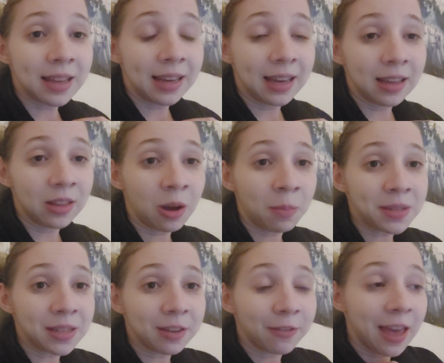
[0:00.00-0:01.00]
like the
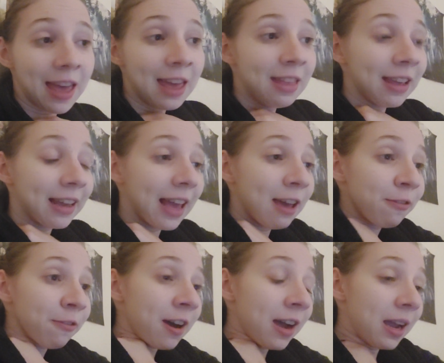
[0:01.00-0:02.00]
opposite of, like,
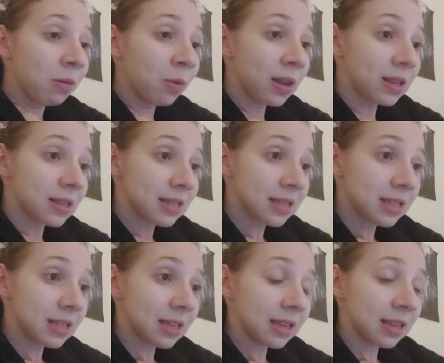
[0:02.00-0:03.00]
FI
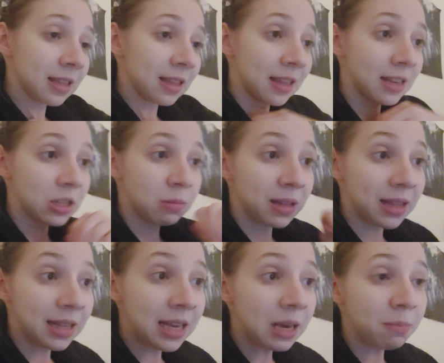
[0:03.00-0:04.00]
wants things to be
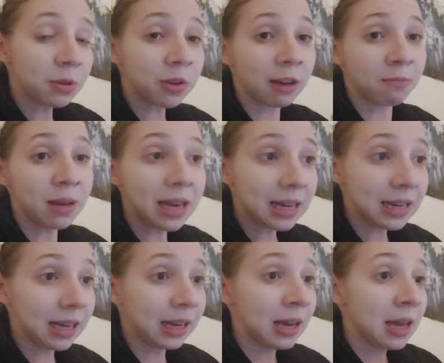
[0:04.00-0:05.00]
deep, to have
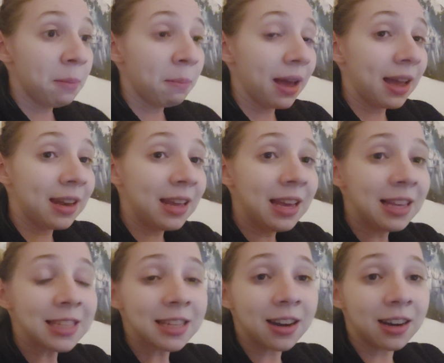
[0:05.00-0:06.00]
meaning, but NE
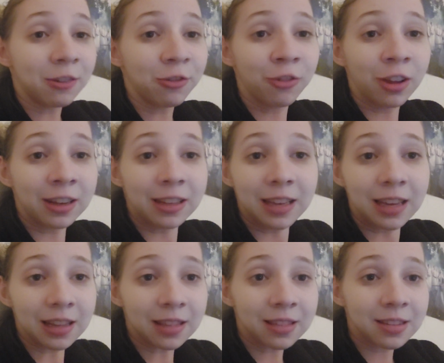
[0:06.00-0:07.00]
is kind of flighty
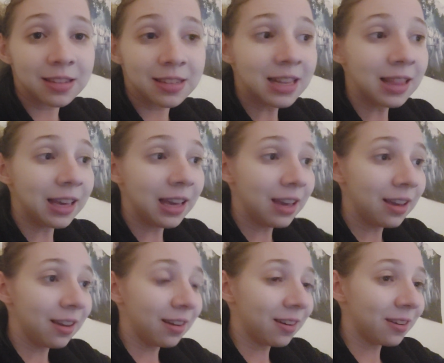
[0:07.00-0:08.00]
and silly,
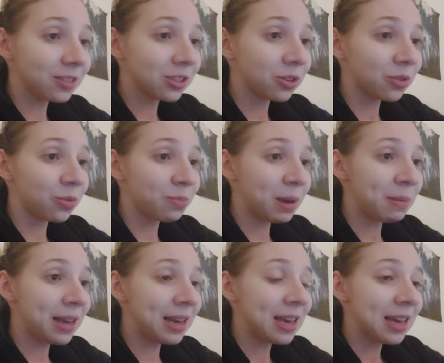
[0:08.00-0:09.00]
you know, so
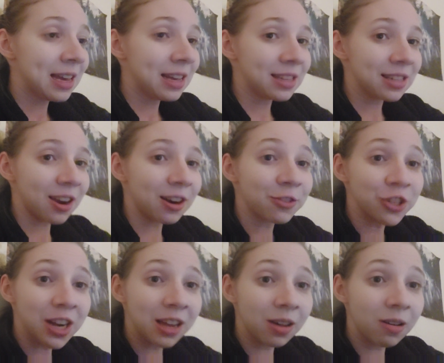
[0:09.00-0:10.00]
maybe it's kind of
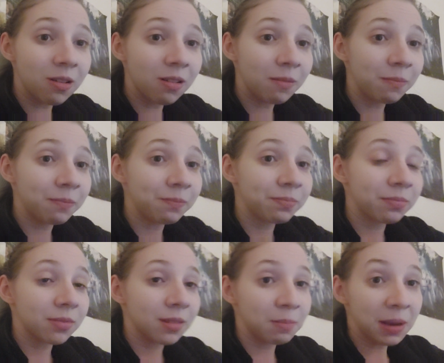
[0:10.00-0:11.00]
shallow
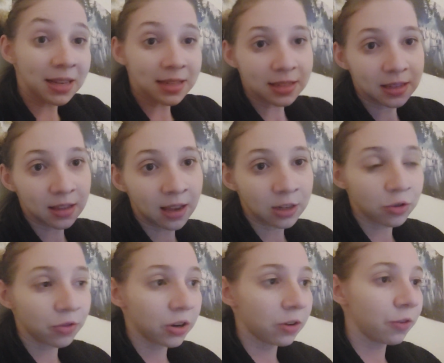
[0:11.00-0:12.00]
because it's an
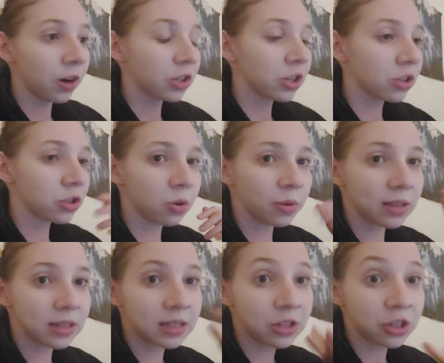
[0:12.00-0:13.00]
extroverted function, so
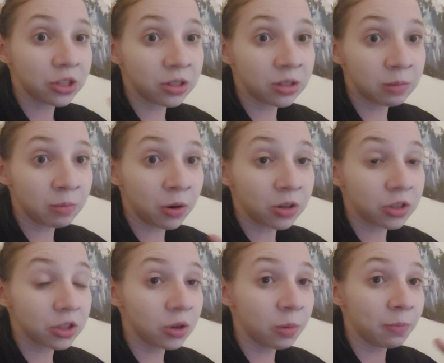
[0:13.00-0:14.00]
it's more
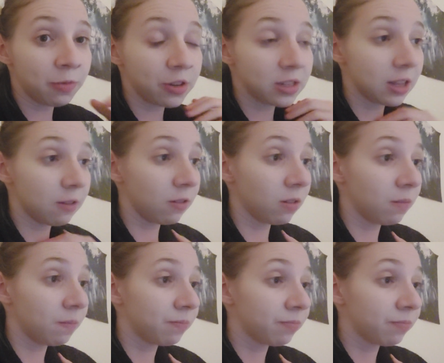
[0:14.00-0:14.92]
surface level.